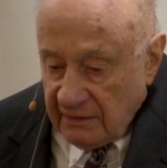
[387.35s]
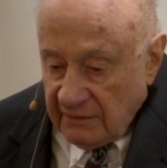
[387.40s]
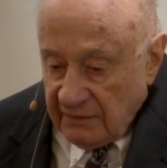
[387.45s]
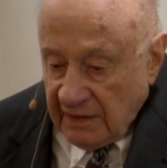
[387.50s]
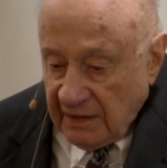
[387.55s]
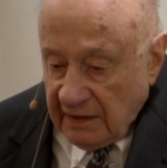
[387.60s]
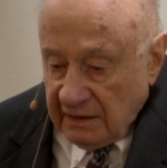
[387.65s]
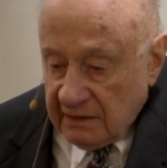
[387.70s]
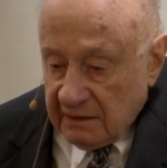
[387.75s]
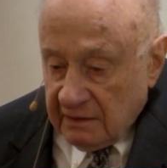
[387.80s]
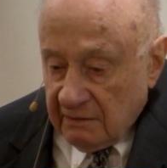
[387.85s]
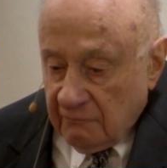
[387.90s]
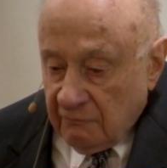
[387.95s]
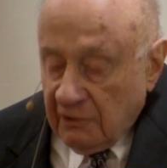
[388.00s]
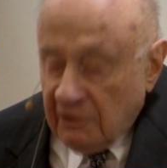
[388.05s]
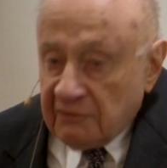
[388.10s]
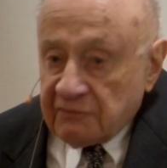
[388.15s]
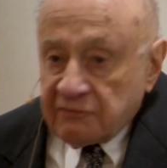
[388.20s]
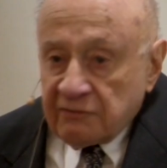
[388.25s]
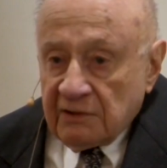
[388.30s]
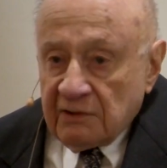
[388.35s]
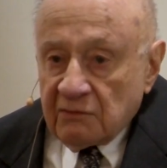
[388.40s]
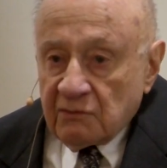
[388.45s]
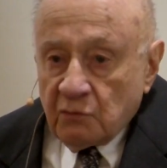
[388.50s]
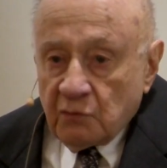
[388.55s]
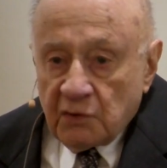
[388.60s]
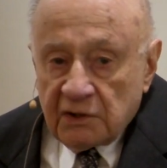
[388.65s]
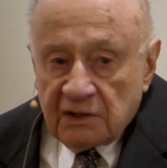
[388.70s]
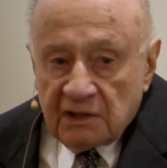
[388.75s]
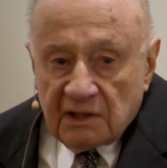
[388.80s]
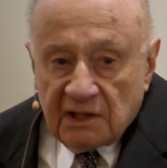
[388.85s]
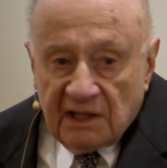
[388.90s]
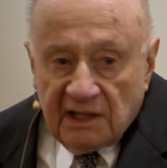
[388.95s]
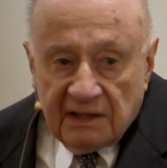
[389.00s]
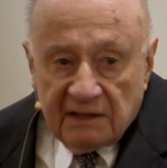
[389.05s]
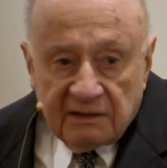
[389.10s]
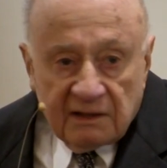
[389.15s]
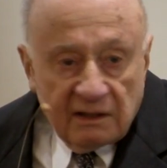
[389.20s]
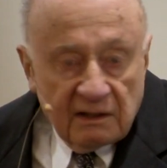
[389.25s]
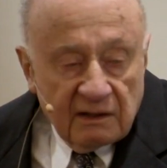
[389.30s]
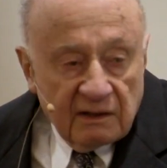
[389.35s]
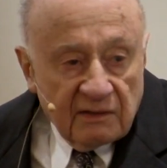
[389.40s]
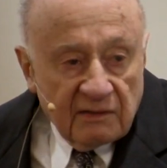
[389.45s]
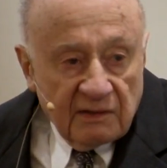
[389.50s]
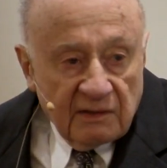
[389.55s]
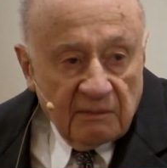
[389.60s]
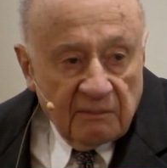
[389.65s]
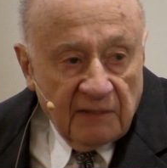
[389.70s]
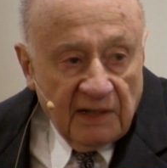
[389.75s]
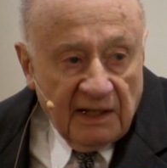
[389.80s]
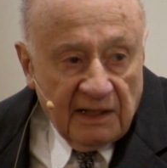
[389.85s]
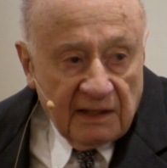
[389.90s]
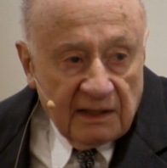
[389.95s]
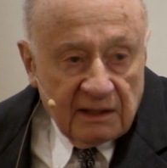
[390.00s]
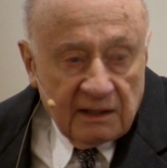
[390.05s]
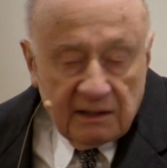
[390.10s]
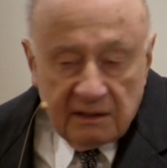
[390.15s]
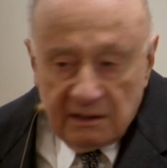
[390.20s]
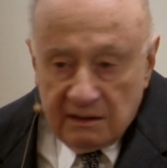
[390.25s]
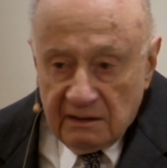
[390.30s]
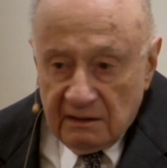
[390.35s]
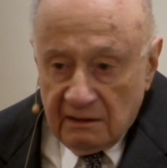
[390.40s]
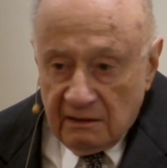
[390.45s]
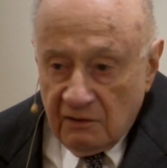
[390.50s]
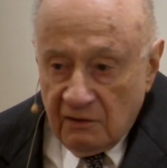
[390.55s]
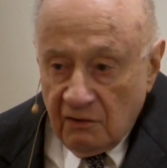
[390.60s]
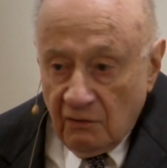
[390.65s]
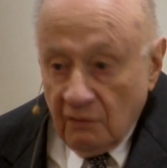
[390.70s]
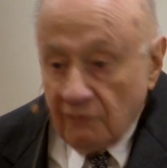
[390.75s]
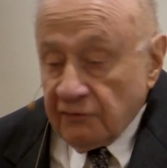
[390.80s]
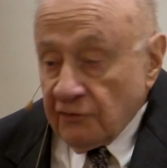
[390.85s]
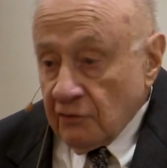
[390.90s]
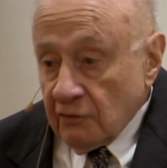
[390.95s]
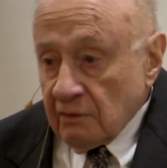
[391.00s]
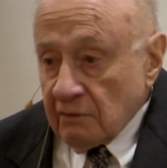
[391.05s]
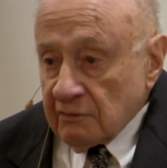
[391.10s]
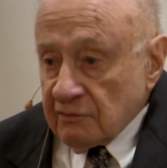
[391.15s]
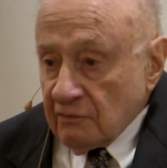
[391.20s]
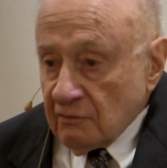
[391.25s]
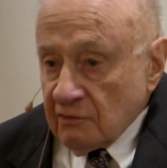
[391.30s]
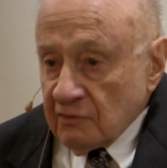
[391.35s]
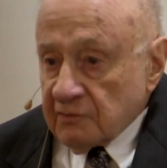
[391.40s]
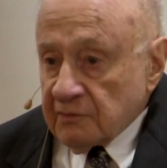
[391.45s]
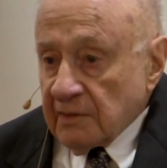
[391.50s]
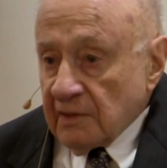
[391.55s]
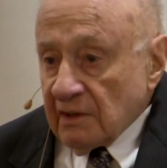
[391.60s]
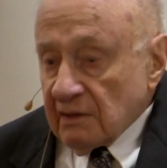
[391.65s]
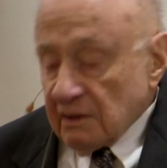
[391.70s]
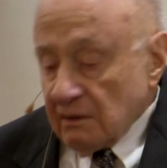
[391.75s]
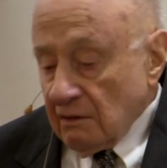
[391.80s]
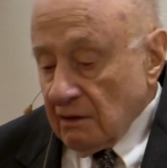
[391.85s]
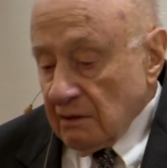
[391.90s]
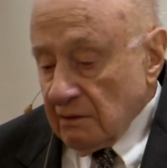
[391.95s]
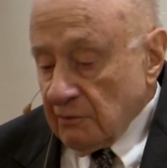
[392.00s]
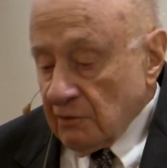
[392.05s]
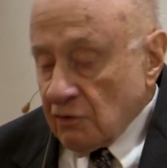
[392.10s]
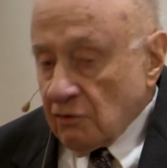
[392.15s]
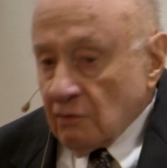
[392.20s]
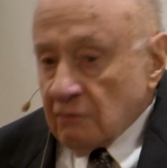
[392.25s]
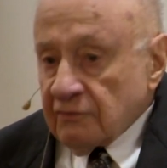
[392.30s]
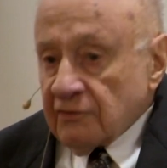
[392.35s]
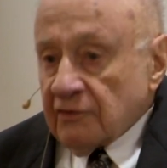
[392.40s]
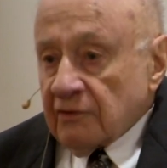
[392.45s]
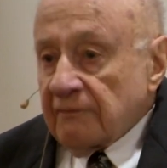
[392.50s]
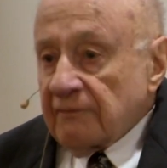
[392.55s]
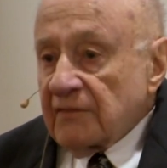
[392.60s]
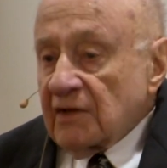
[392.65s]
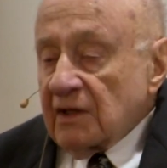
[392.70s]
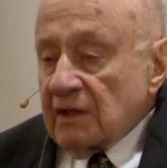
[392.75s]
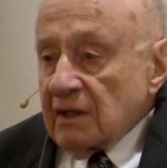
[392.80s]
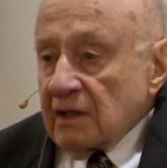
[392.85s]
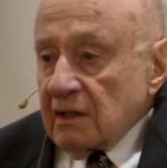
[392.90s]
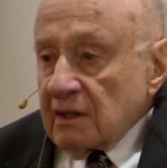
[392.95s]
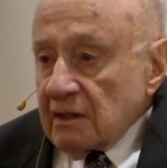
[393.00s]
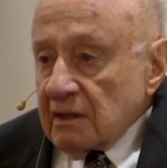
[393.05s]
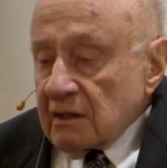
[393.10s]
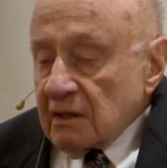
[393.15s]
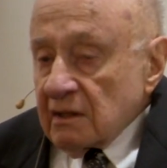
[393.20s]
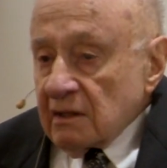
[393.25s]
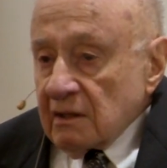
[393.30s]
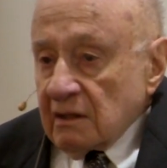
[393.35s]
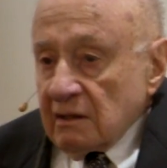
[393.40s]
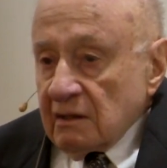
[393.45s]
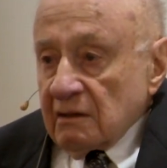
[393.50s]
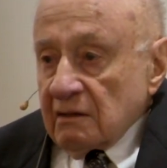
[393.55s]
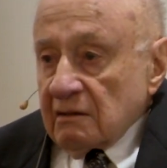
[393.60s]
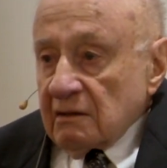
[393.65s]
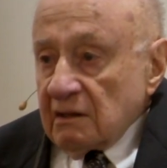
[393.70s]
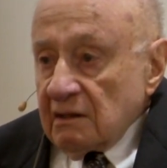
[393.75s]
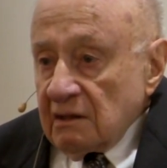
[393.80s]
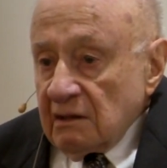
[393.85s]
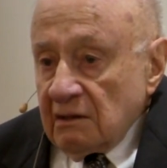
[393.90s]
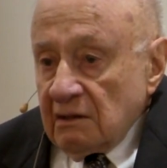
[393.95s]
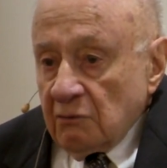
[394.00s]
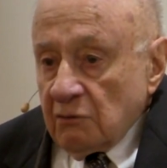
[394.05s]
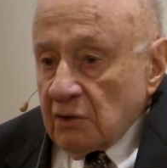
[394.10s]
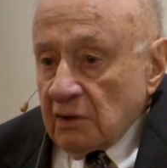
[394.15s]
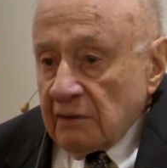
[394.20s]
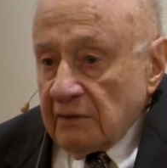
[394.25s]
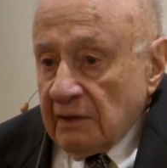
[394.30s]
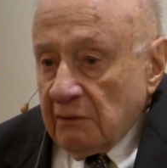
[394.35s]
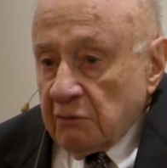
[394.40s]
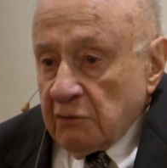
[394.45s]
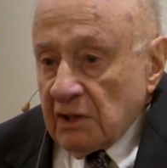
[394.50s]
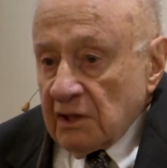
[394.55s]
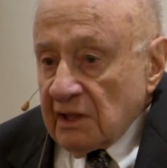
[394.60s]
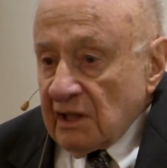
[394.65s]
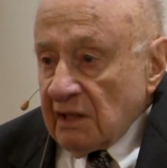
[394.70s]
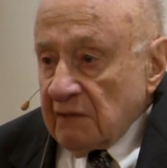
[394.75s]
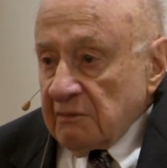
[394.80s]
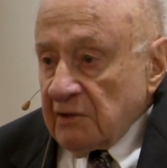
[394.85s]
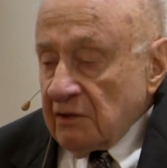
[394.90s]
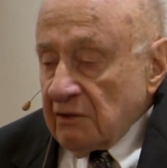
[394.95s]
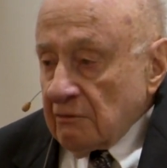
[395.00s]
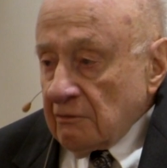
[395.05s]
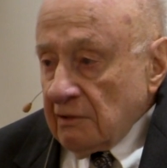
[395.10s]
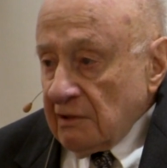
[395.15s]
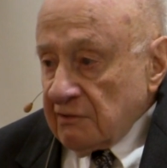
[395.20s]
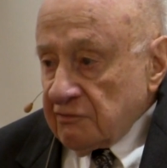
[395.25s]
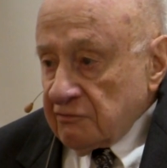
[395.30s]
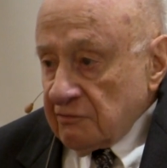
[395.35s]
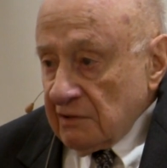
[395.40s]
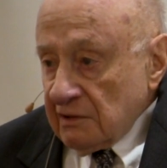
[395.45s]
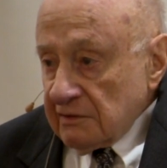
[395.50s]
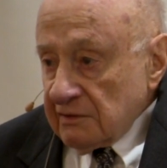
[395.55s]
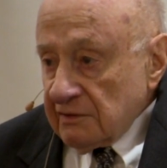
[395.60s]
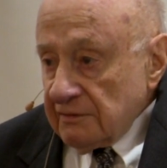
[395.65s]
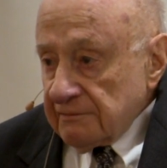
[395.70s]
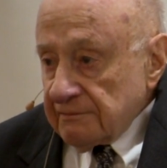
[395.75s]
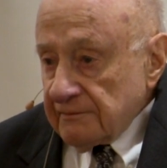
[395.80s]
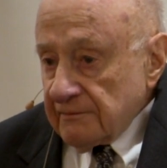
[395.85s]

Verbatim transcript: That restaurant wouldn't let the black uh, chauffeur, so to speak. I'll call him a chauffeur. Uh, he would, they wouldn't let him in the restaurant.